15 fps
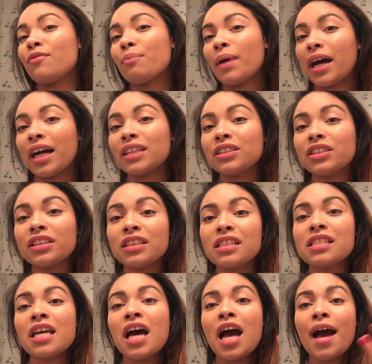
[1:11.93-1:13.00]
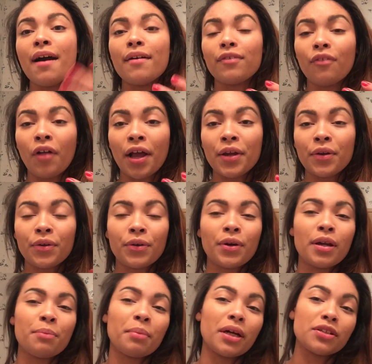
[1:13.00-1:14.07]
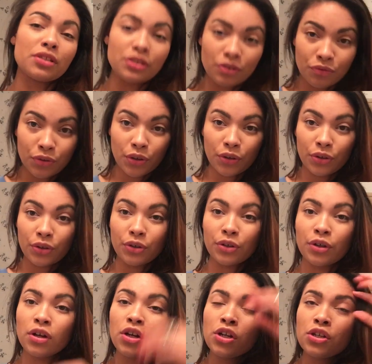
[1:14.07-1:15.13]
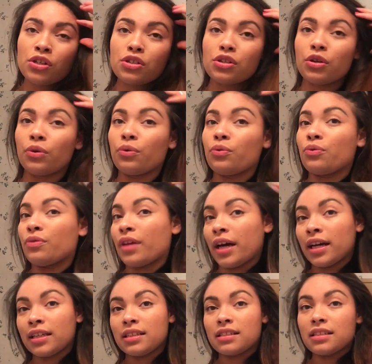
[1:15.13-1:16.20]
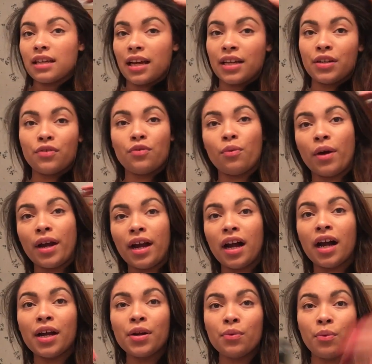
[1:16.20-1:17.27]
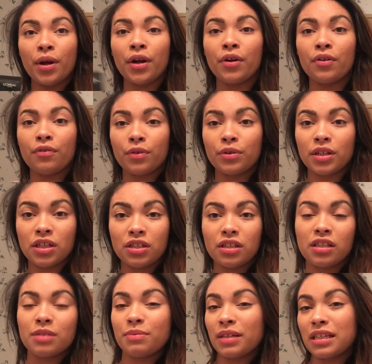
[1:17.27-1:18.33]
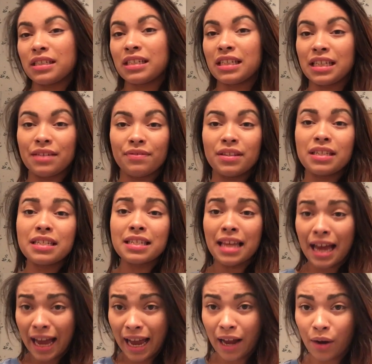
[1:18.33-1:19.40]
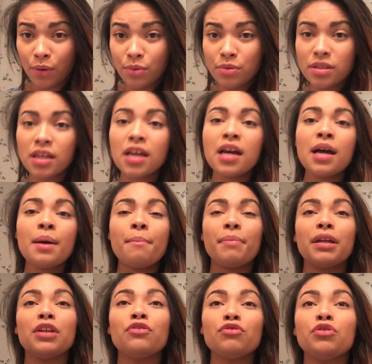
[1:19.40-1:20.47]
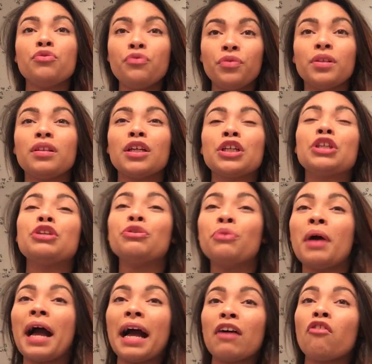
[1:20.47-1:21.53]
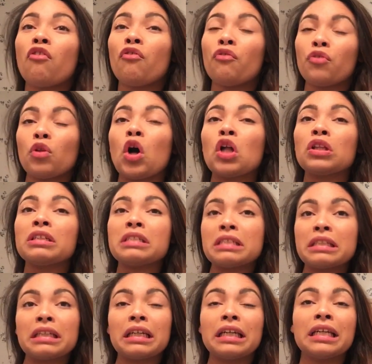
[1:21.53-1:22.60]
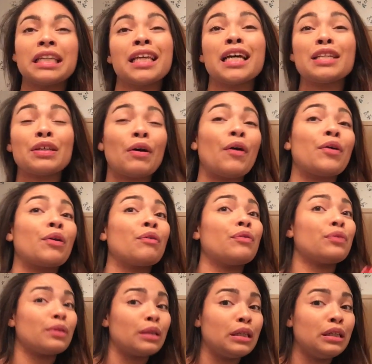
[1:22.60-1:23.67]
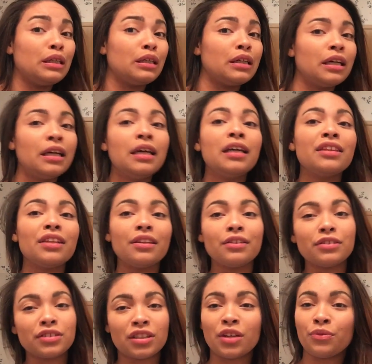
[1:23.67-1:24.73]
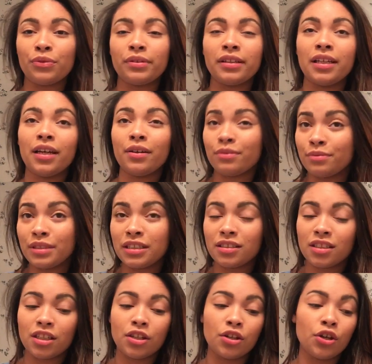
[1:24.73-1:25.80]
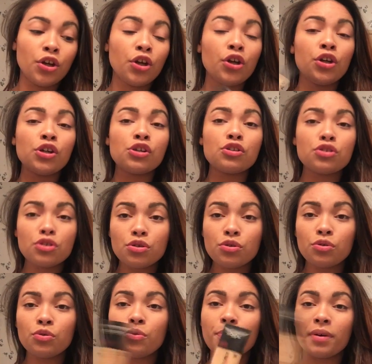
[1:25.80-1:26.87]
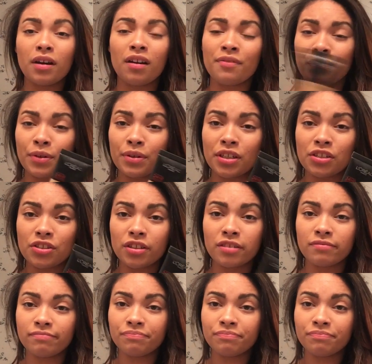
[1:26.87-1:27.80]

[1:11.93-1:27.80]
Patches of lighter and patches of darker, so that's kind of why I wear foundation, is because it evens that out. But if you feel like you have flawless skin that's on fleek, then there's not really a reason to put on foundation.